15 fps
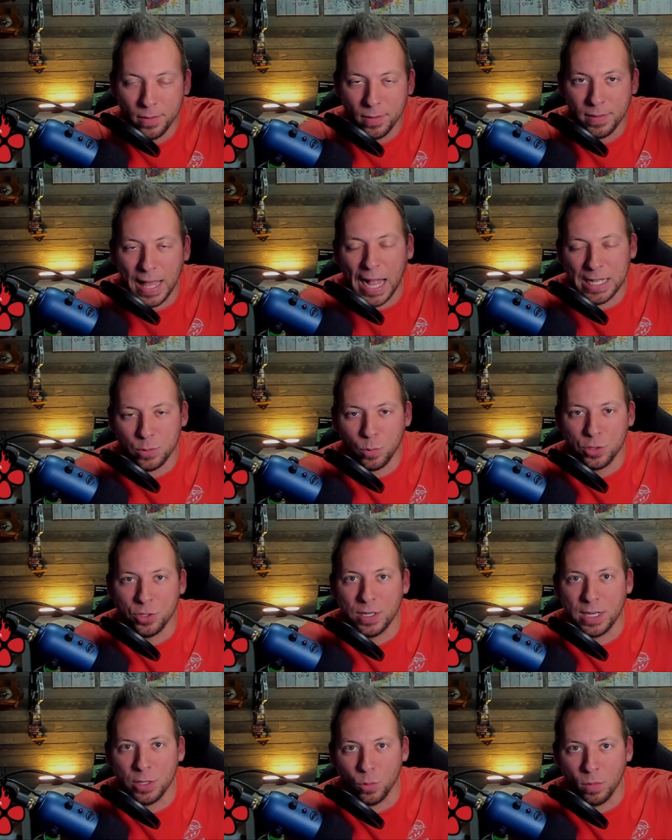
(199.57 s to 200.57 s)
That's what you
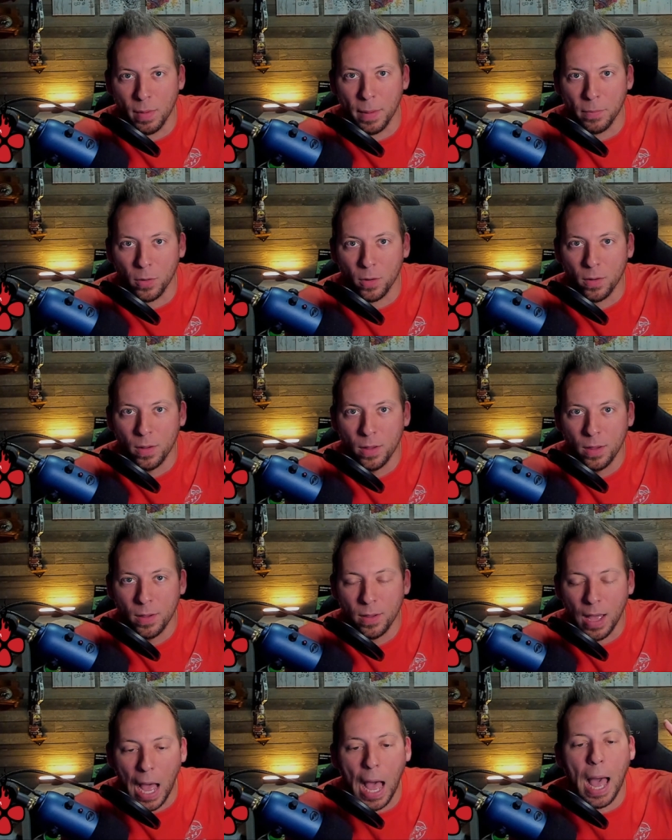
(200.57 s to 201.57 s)
need to remember.
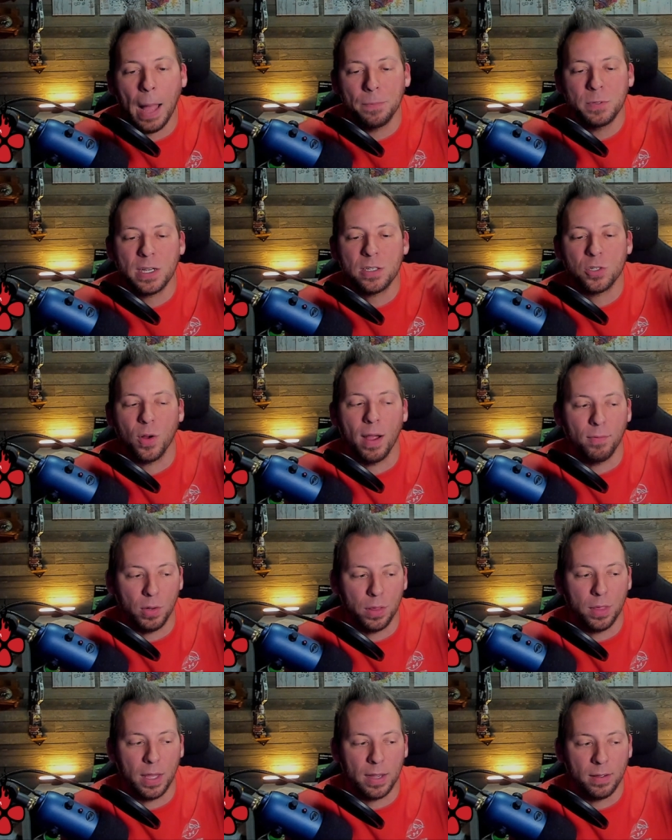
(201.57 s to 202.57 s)
Optics are
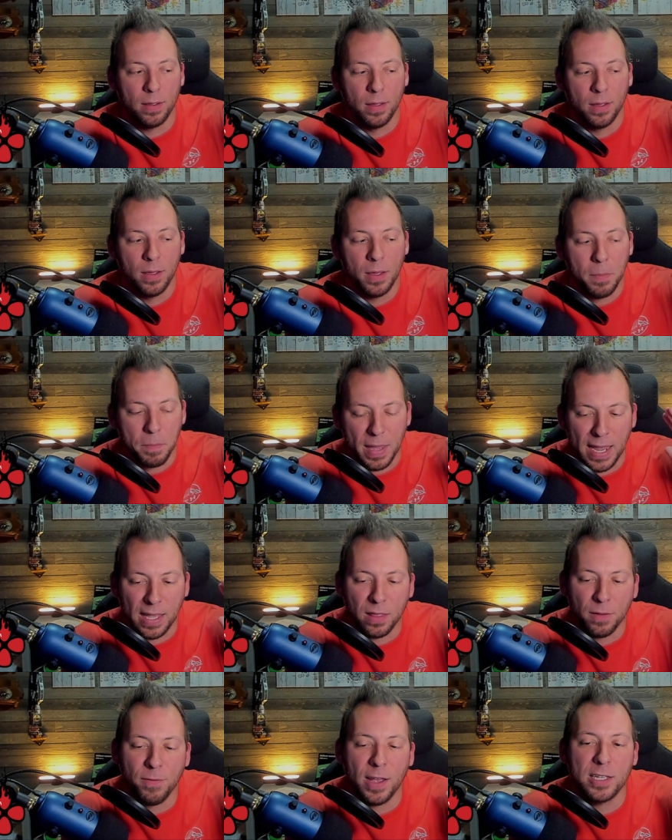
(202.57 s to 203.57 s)
everything. Being
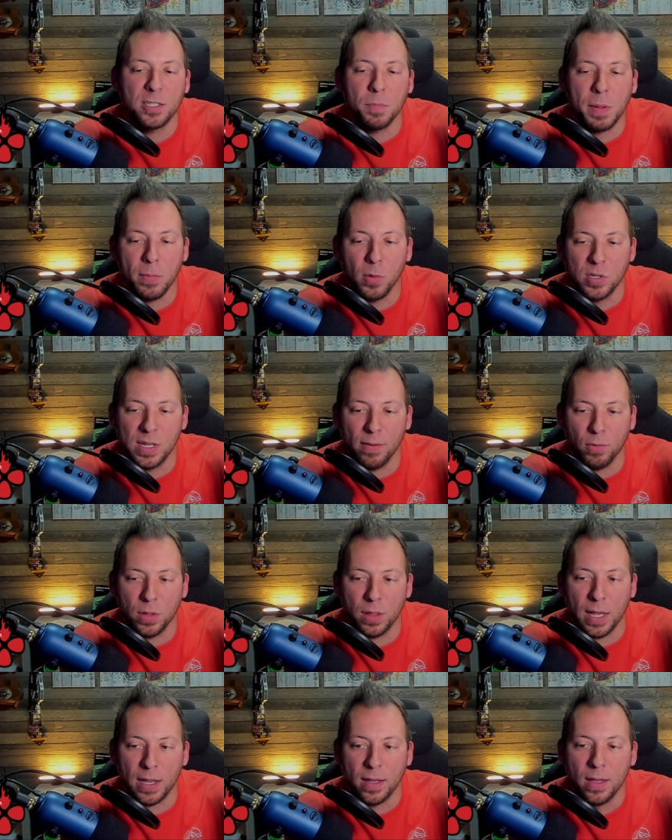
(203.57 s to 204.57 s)
in the face of people is
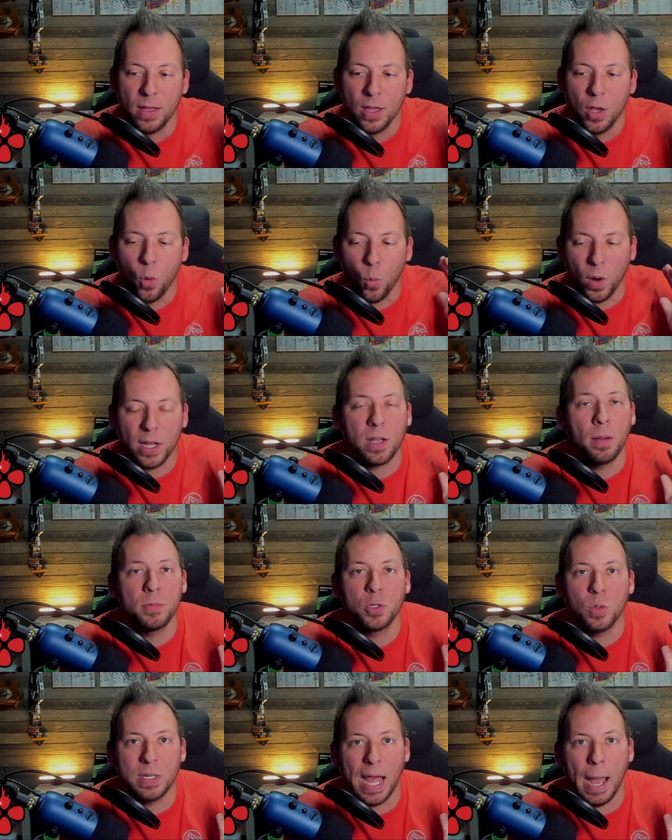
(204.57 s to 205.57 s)
everything. When it comes
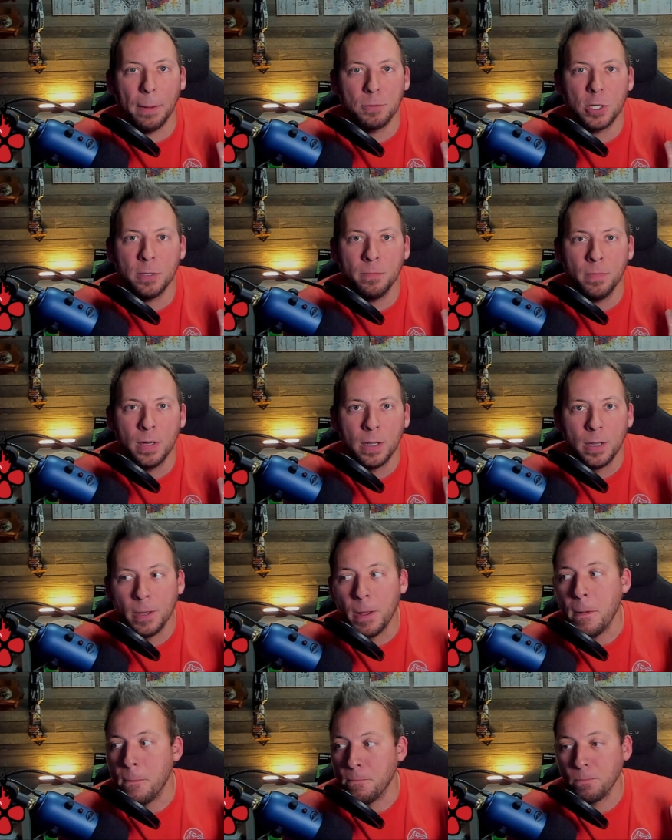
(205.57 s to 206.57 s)
to adoption,
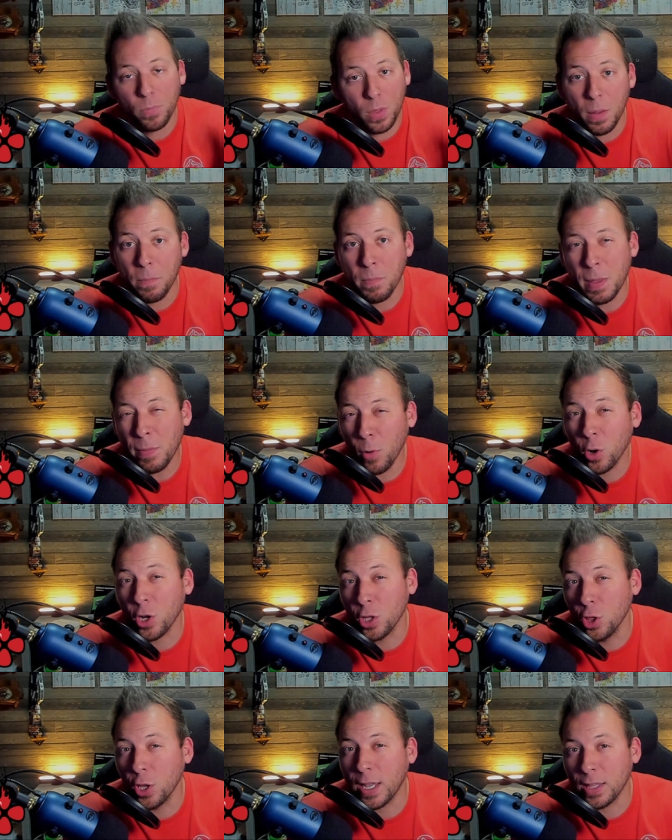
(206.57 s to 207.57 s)
people are going
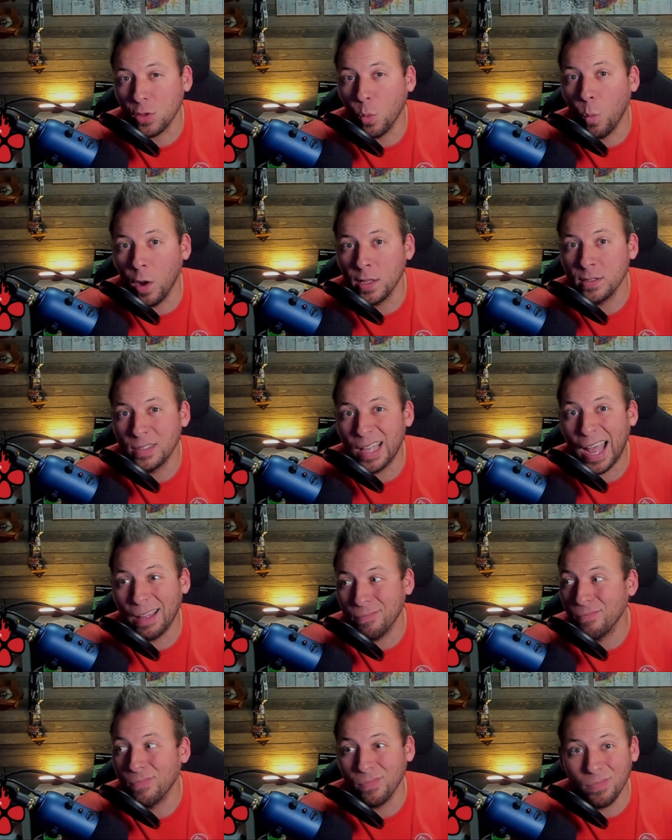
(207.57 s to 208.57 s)
to look at the ones
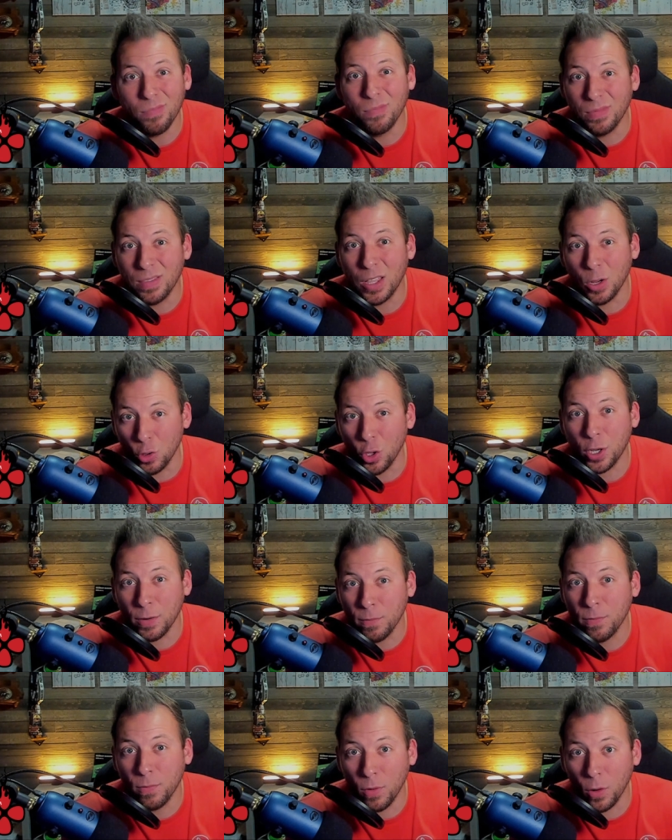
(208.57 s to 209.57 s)
that they're
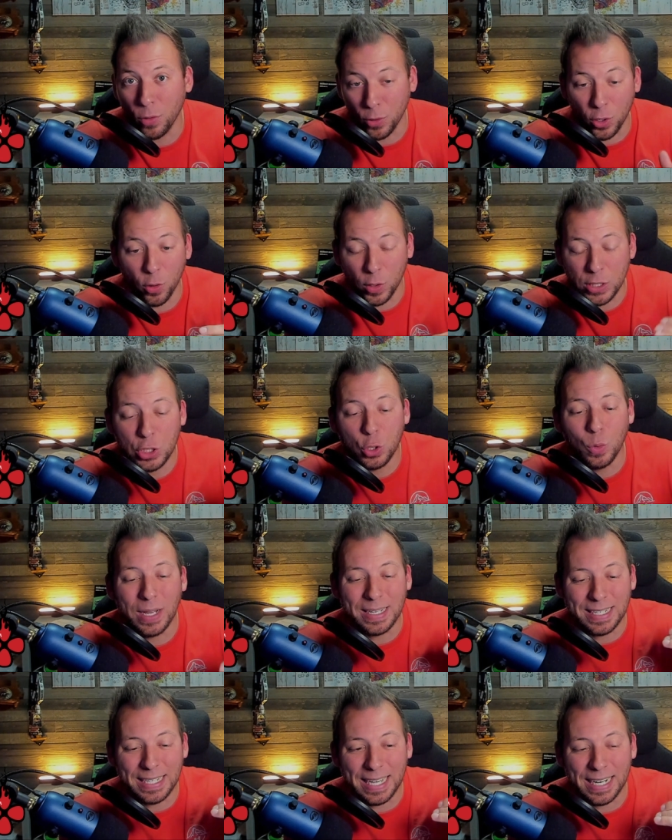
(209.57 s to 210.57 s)
looking for. They're going
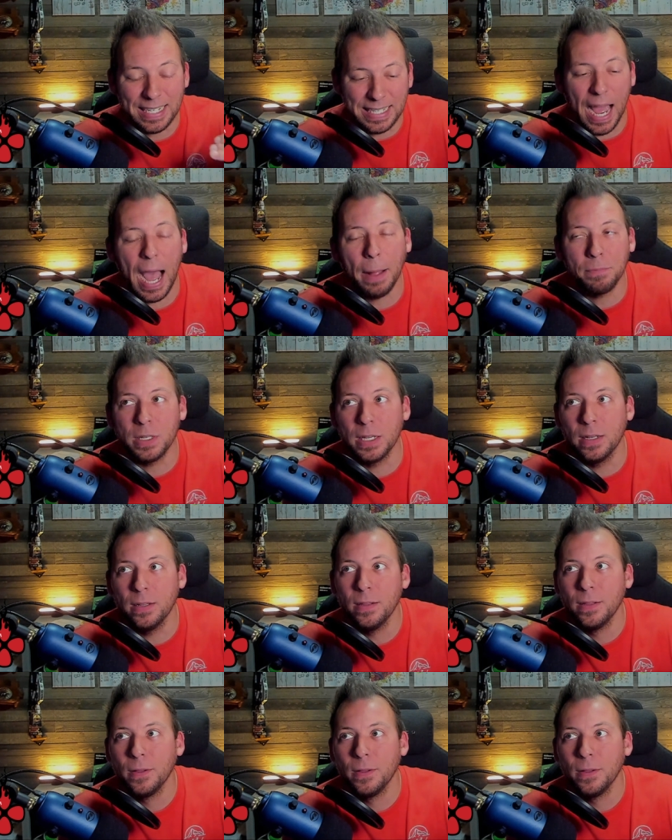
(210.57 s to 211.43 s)
to get adopted.